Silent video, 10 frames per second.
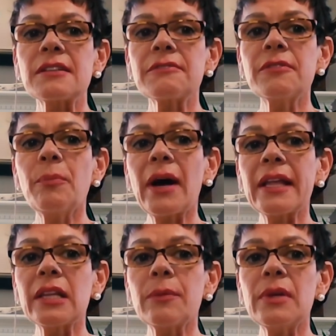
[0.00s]
by
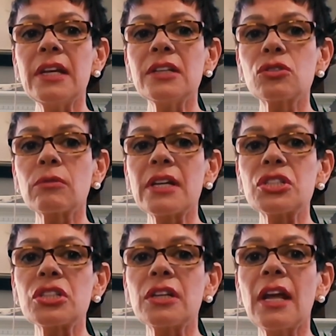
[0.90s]
limiting
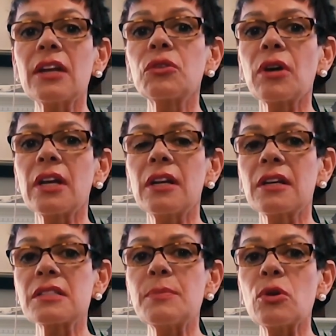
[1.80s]
duration and credit
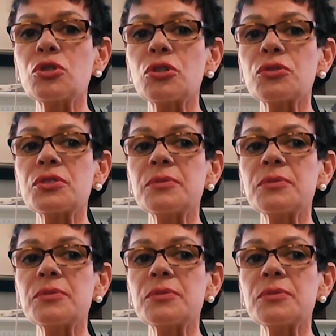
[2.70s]
exposures.